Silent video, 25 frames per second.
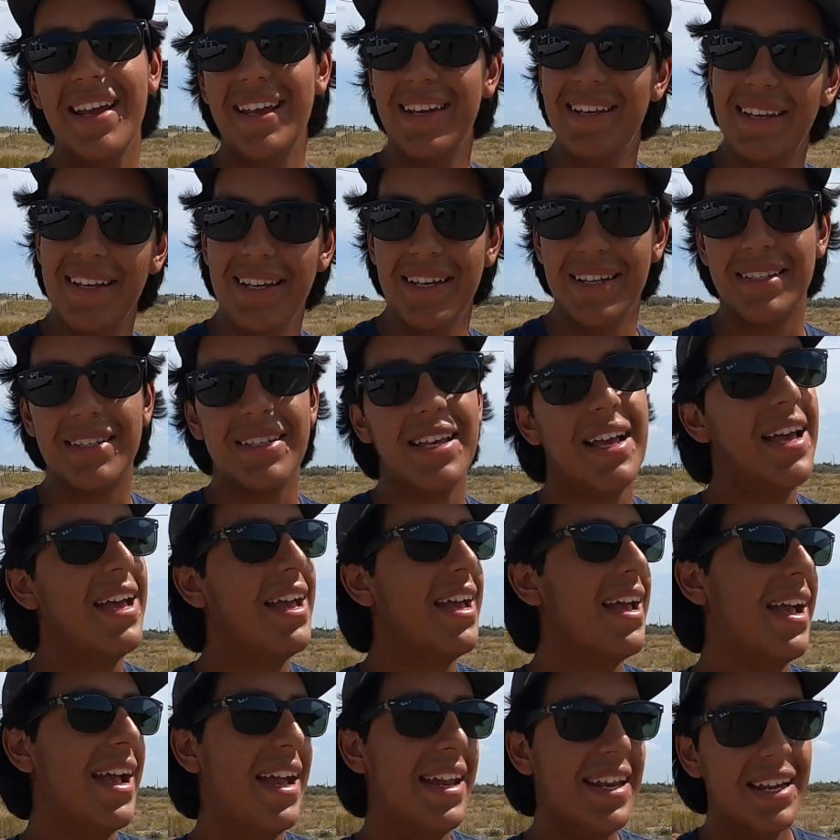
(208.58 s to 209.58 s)
ideas
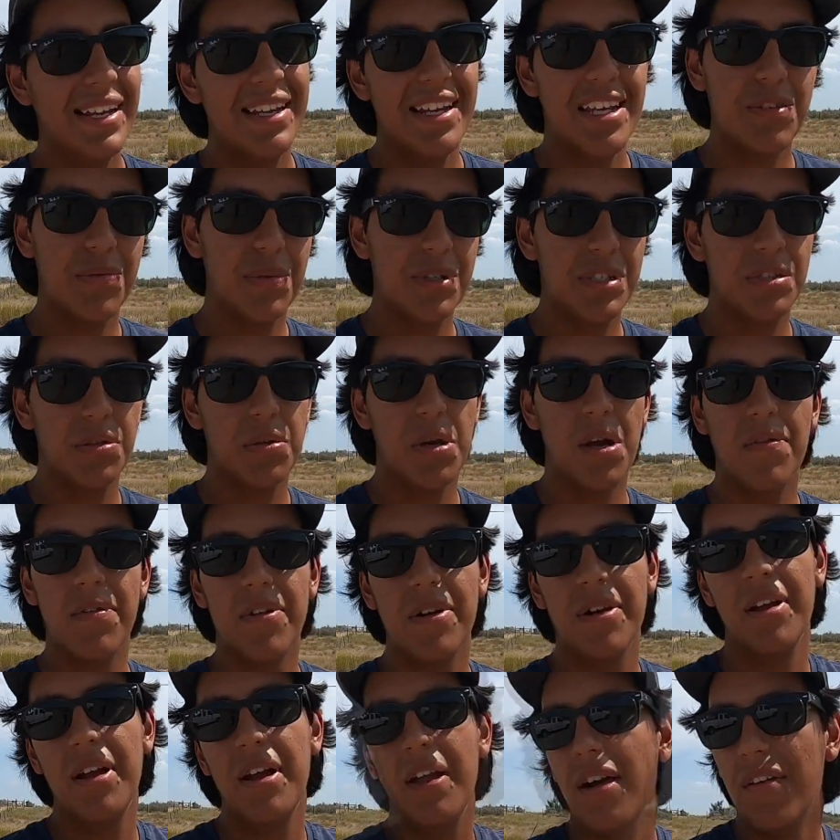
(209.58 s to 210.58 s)

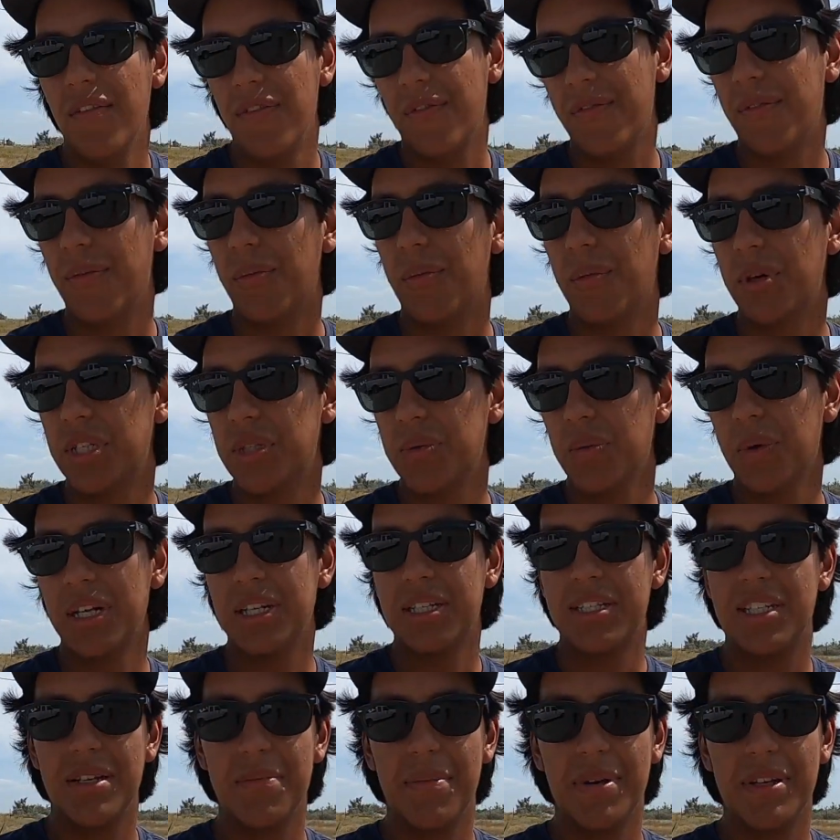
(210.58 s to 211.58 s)
whatsoever of what you want
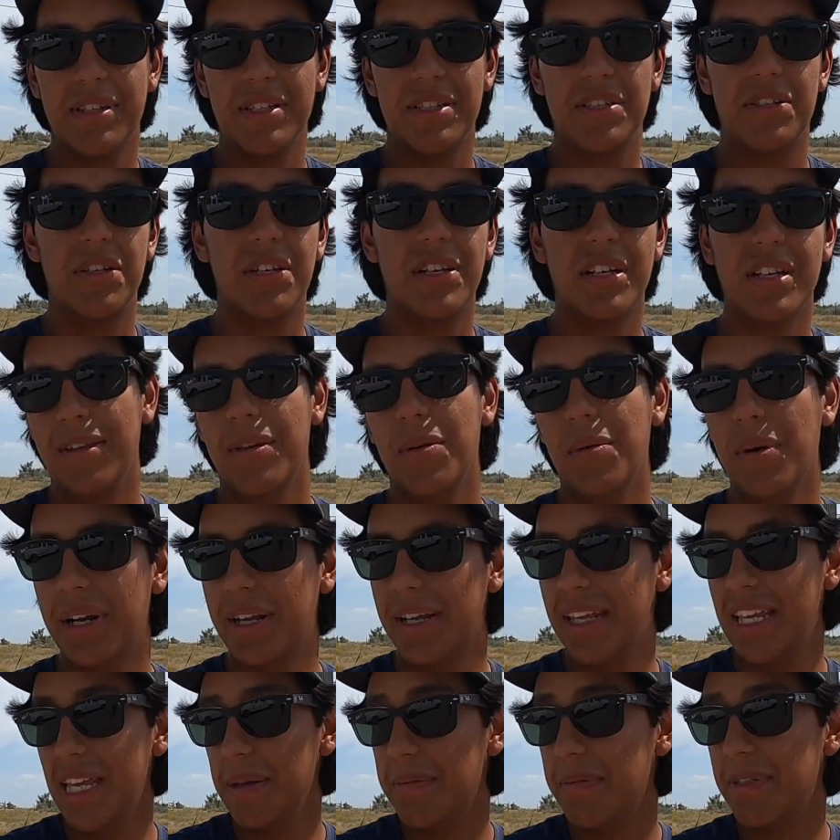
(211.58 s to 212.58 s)
to see about this truck, you want to
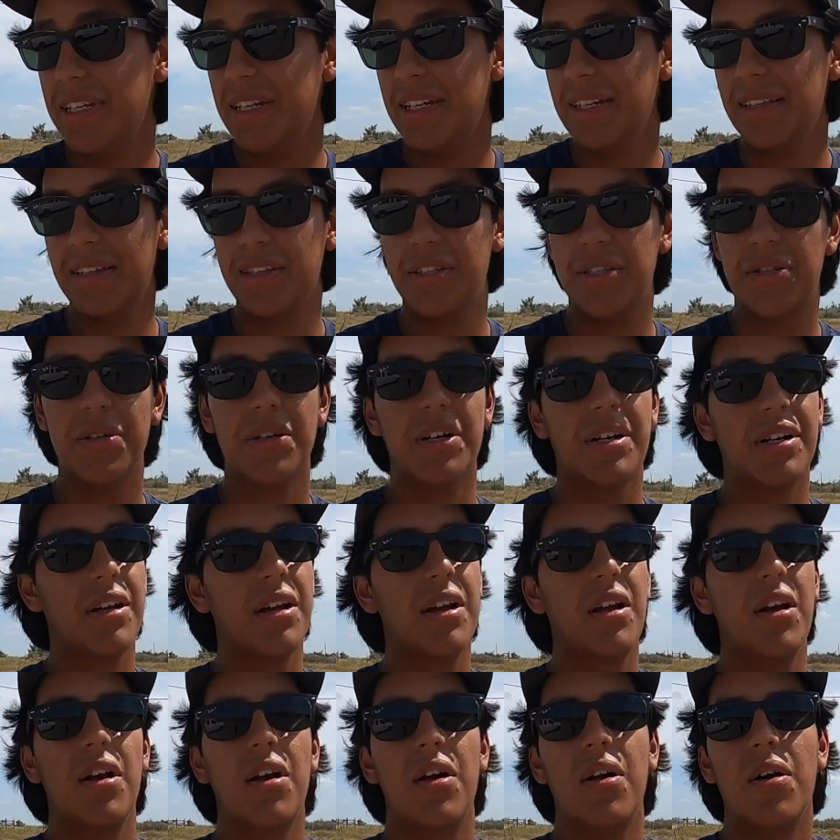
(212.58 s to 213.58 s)
keep seeing the truck
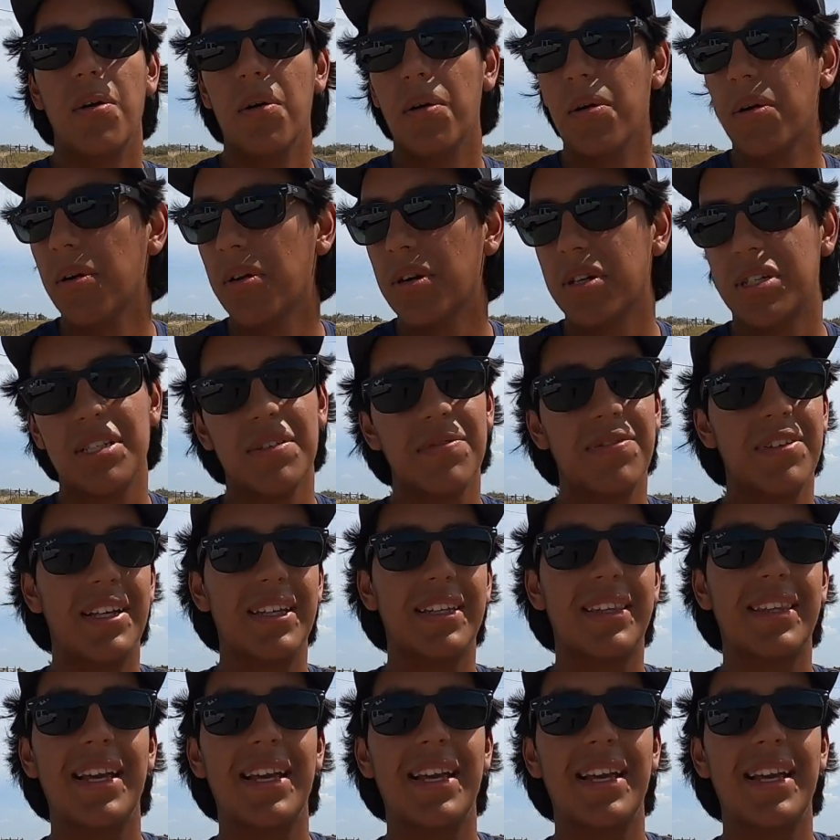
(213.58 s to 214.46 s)
or stuff like